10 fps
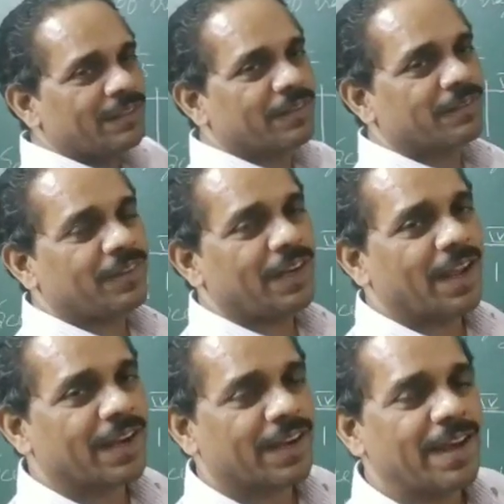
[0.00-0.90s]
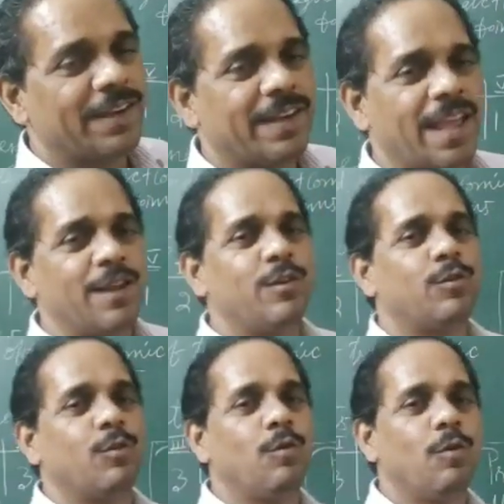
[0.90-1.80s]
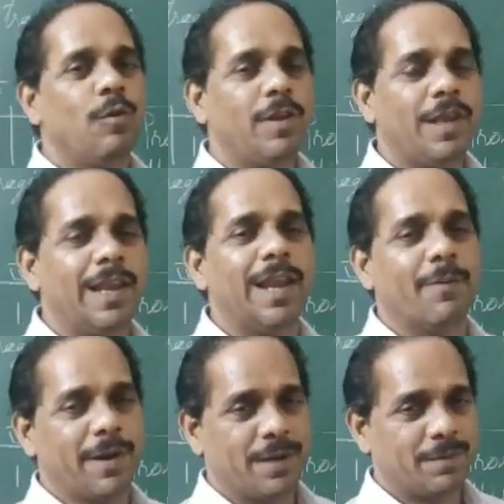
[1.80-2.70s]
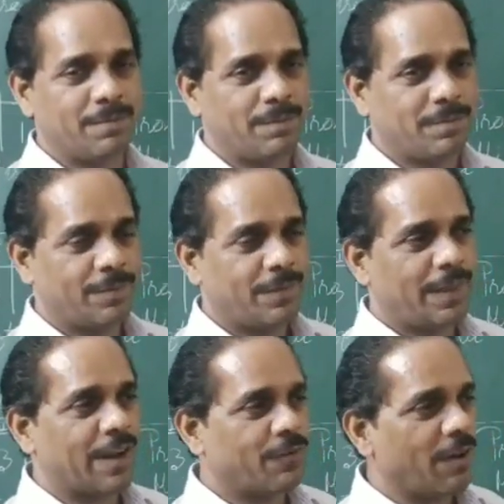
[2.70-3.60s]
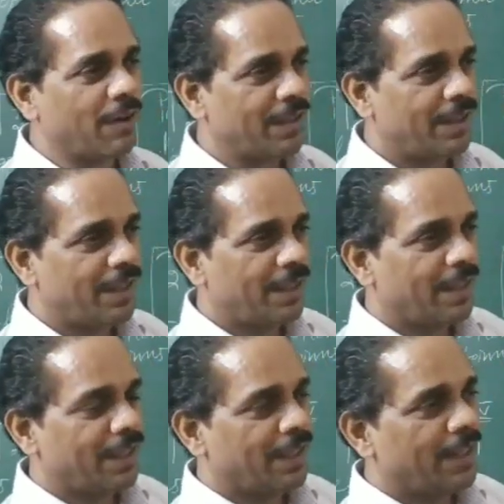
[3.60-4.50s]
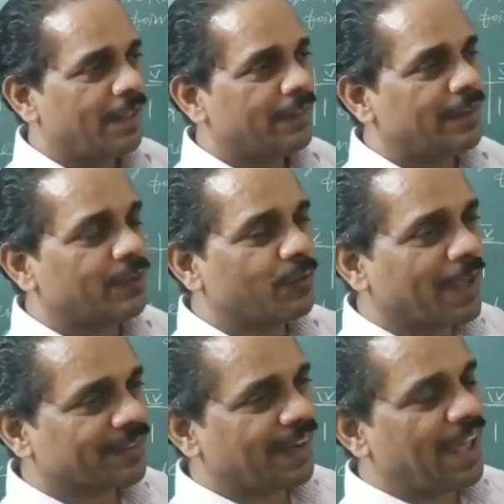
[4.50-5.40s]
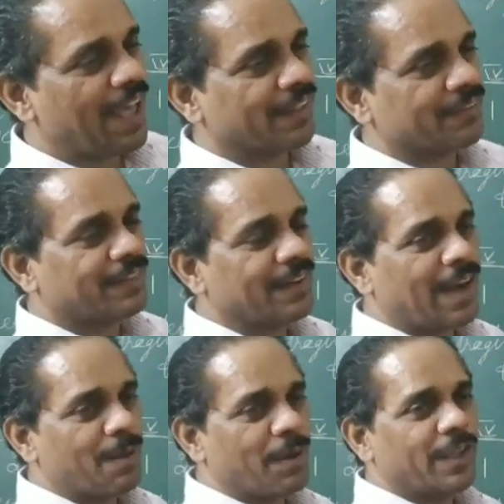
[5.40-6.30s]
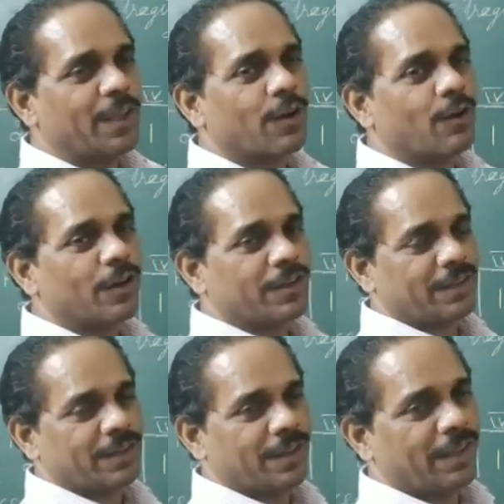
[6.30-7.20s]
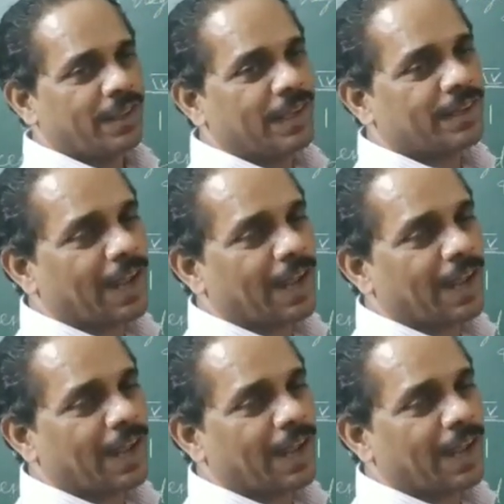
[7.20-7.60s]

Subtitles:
1610 to 11. Therefore, this was the last drama he wrote it